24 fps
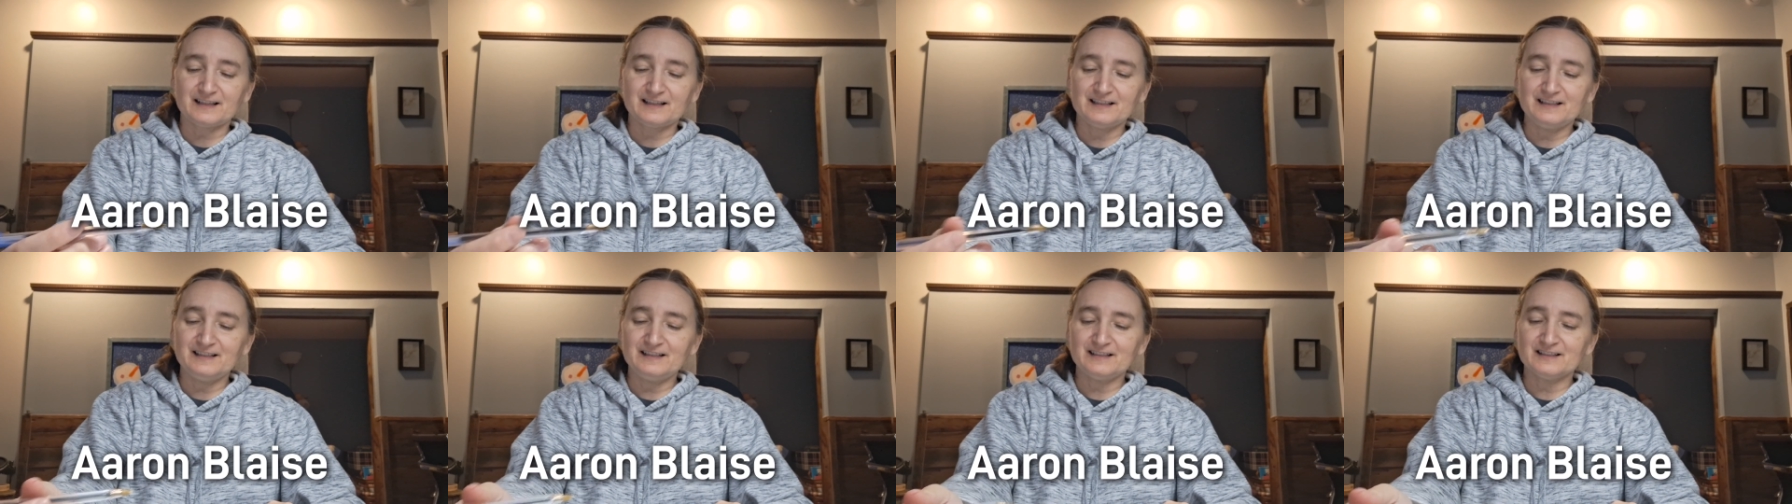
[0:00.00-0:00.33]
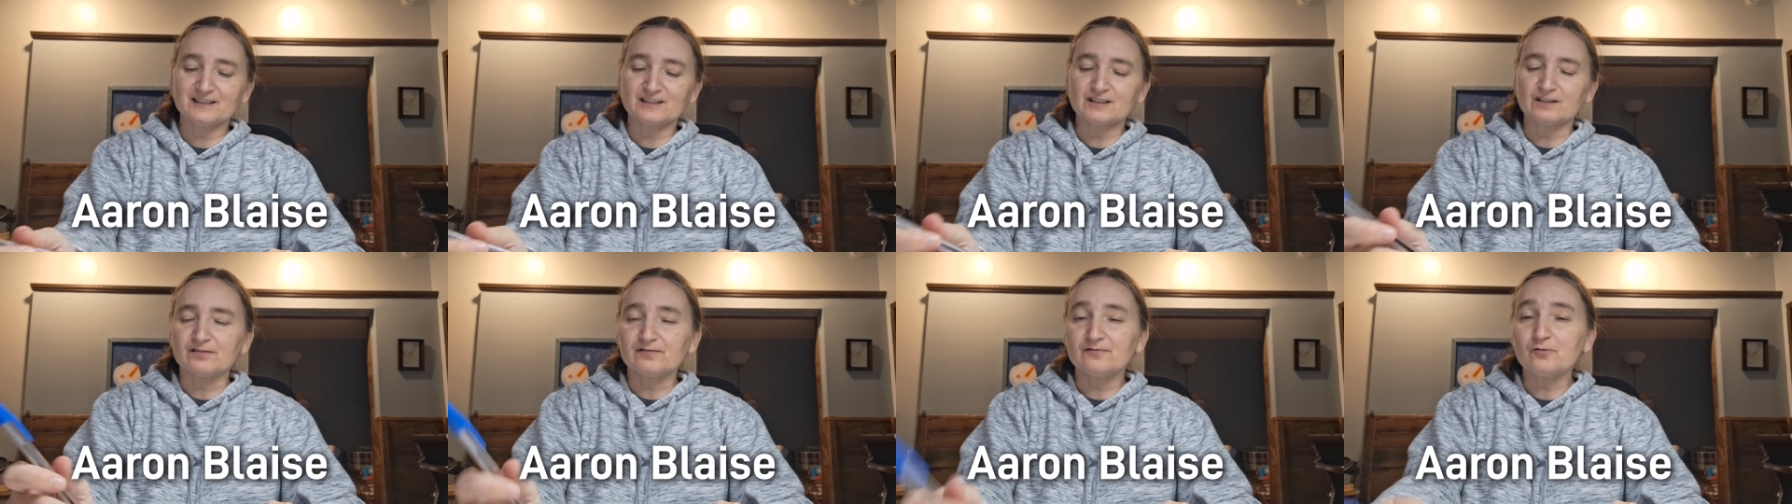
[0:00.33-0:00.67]
He
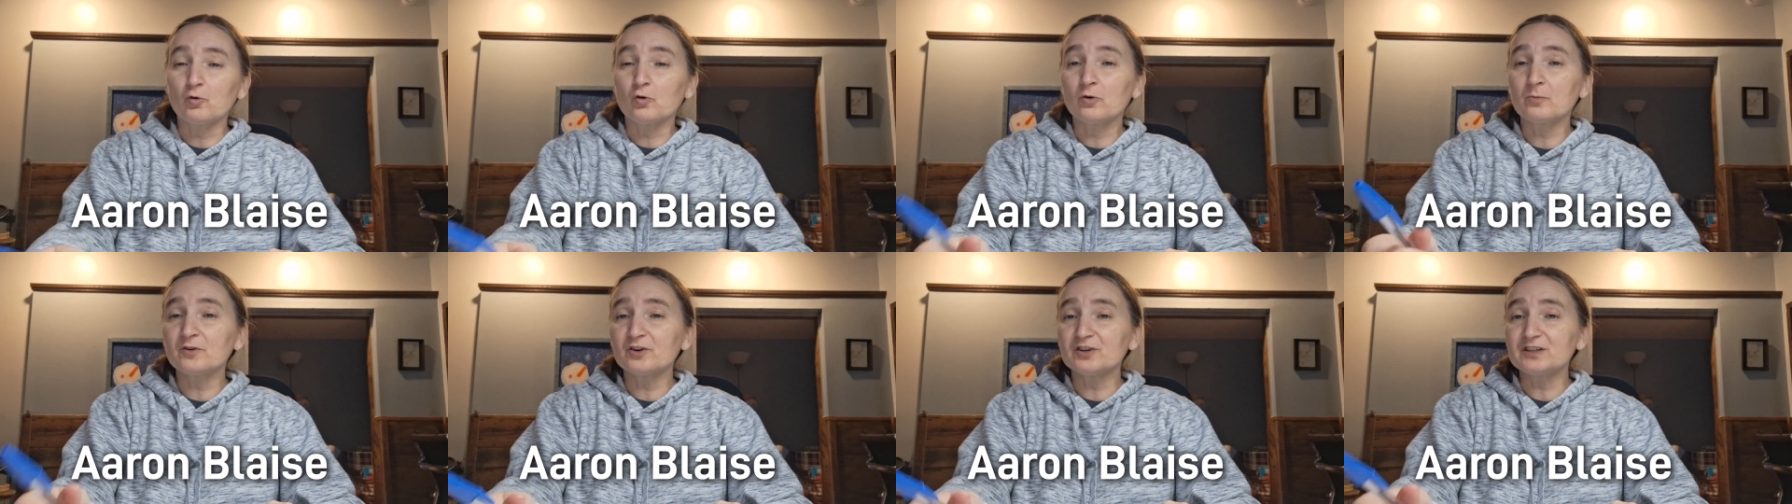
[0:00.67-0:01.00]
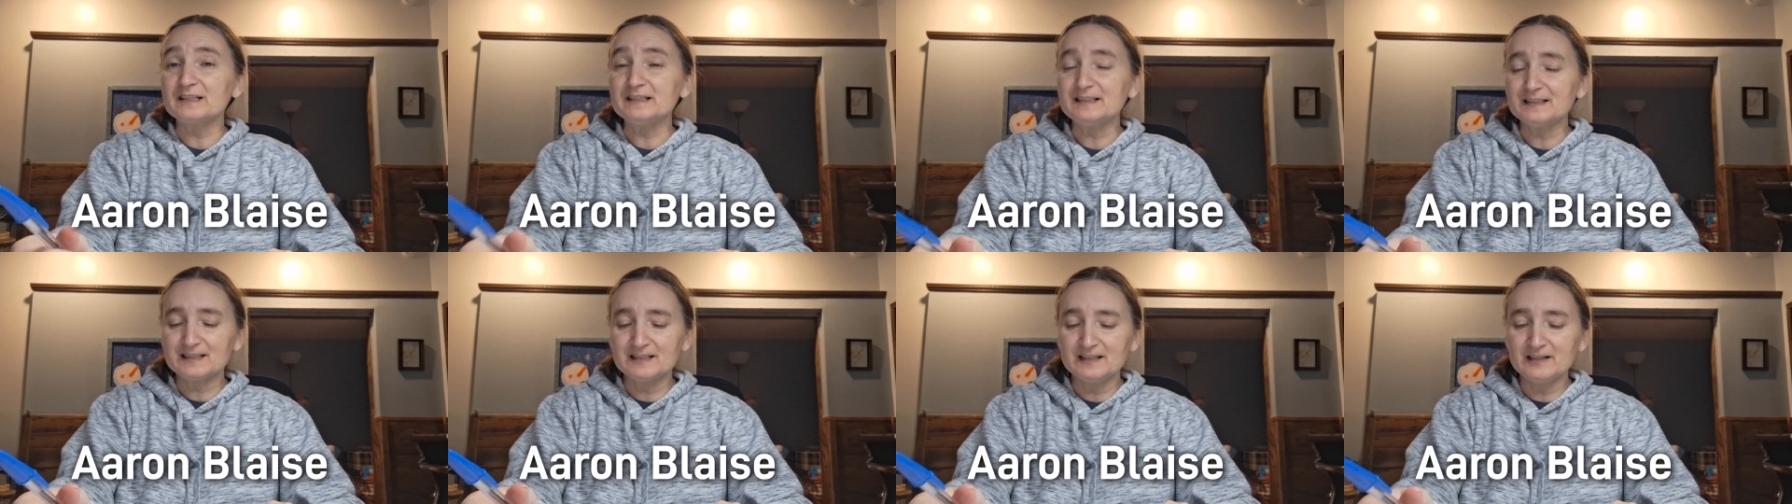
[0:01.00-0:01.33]
is a former
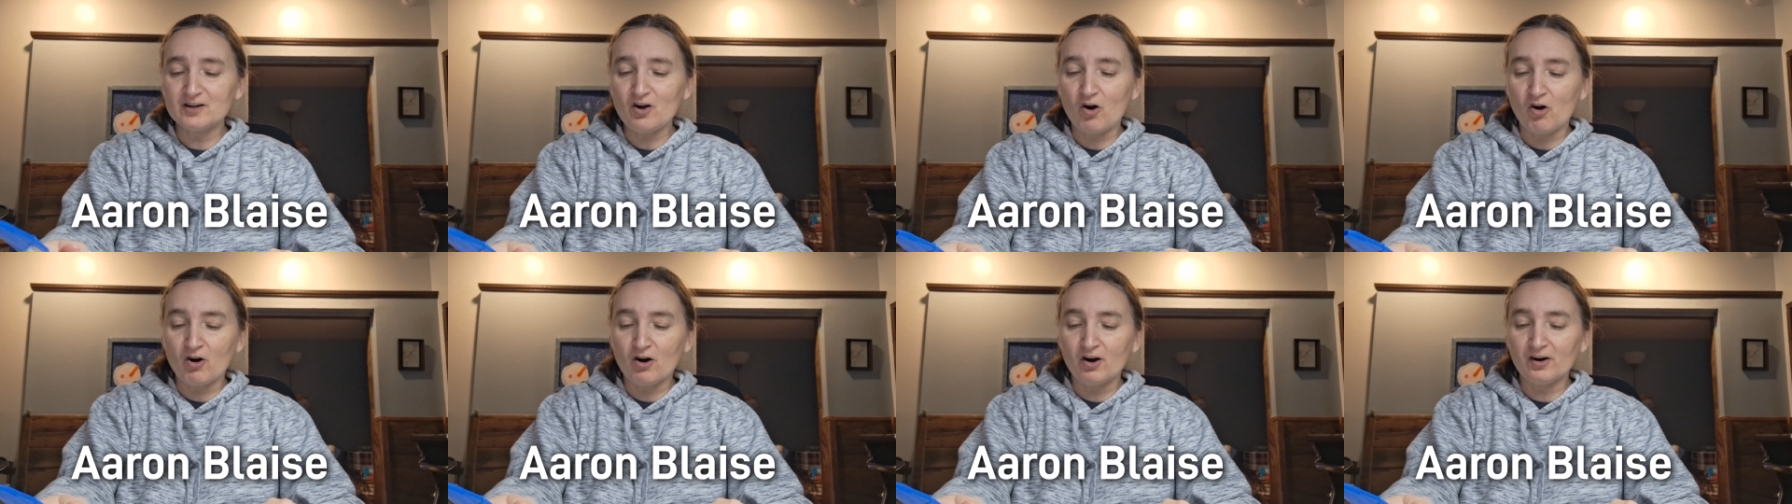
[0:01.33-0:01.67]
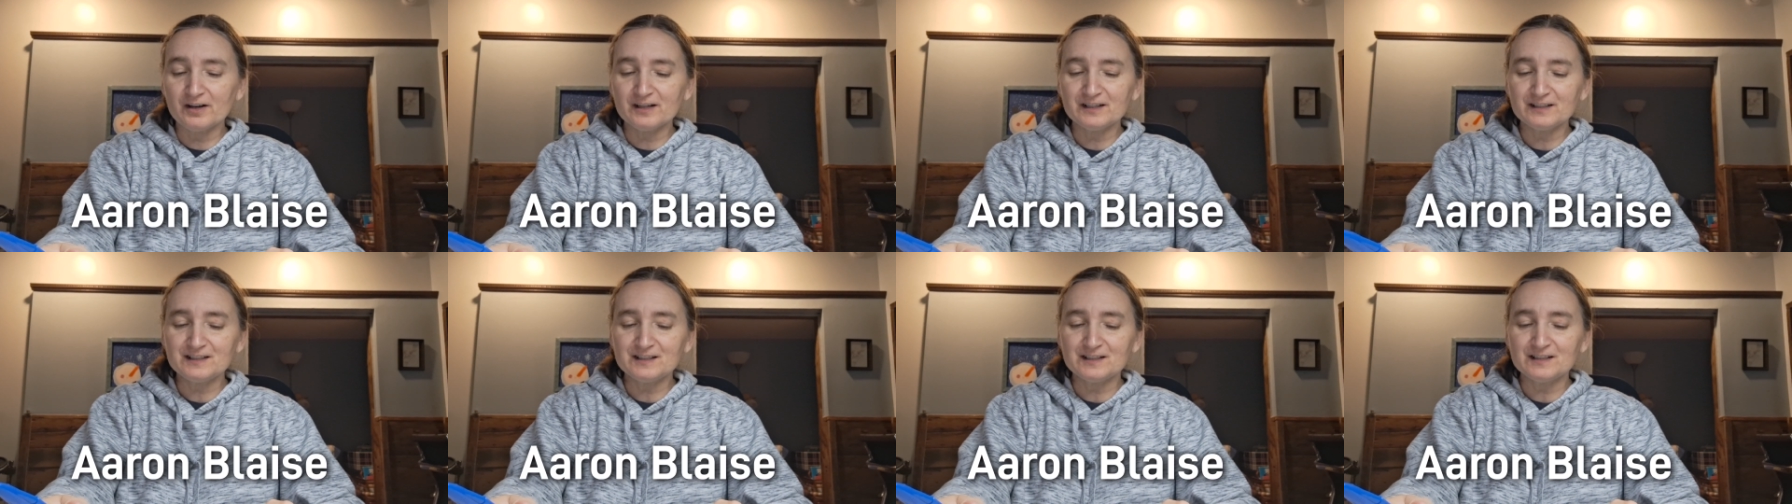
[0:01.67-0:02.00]
Disney
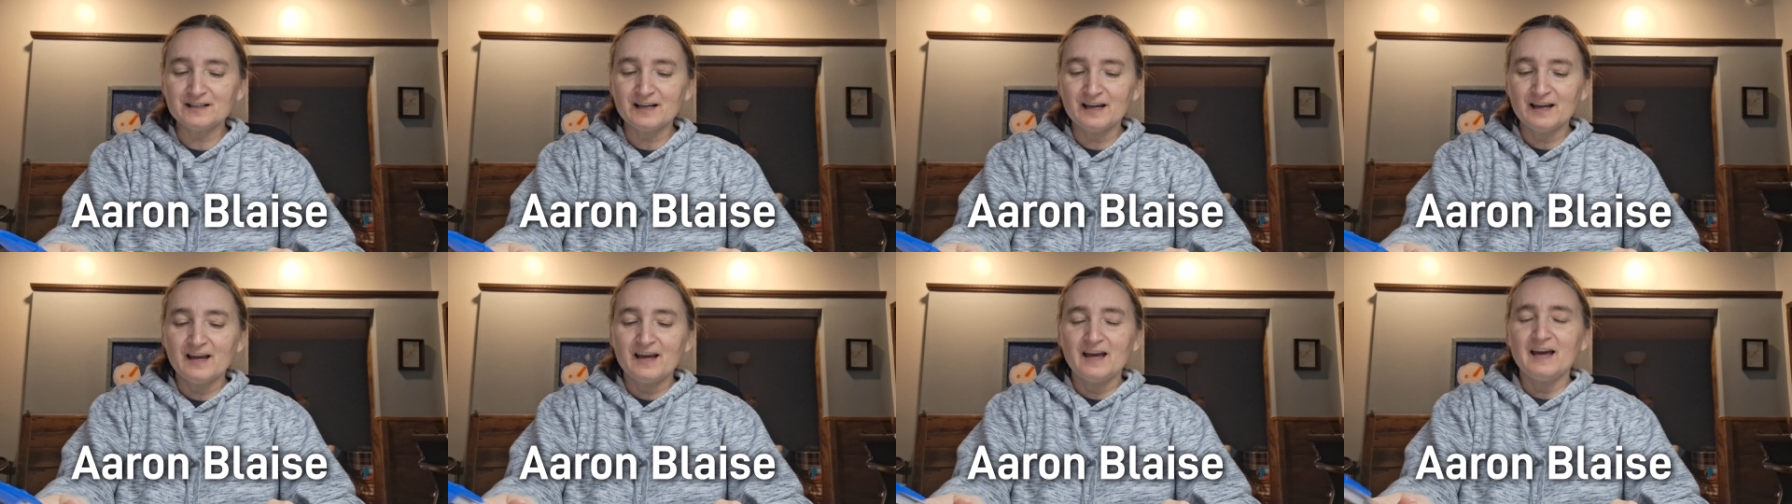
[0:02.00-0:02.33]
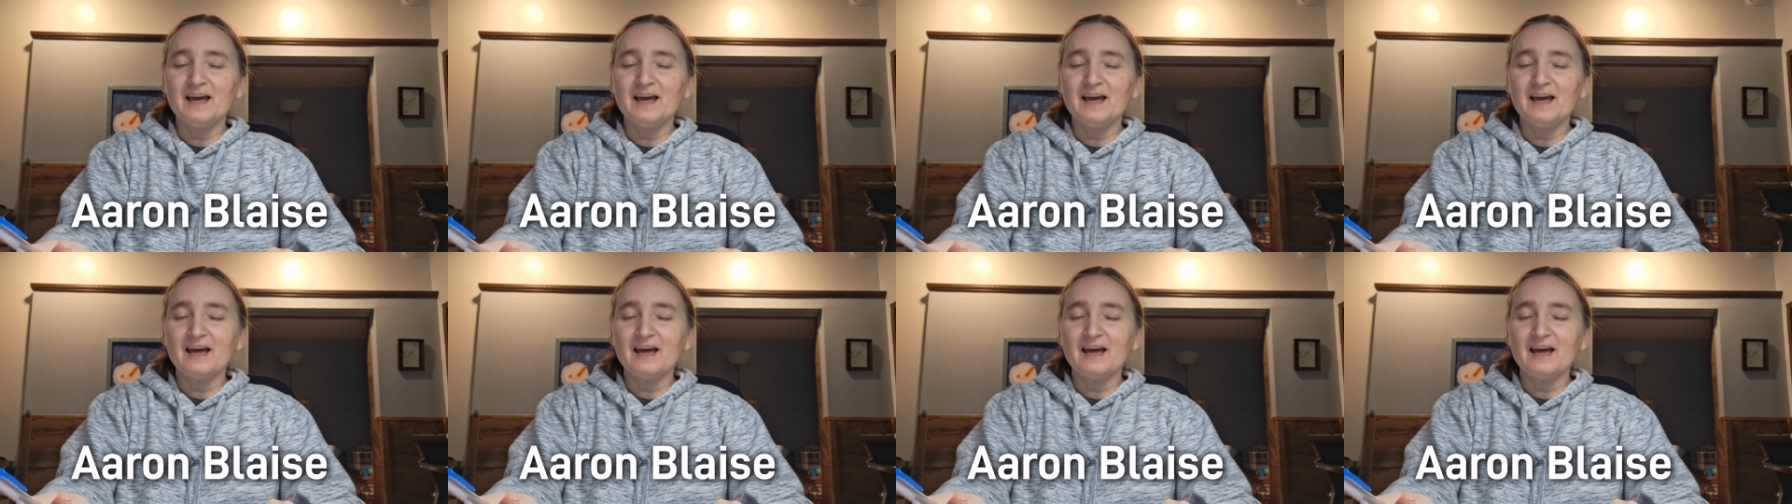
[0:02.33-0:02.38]
artist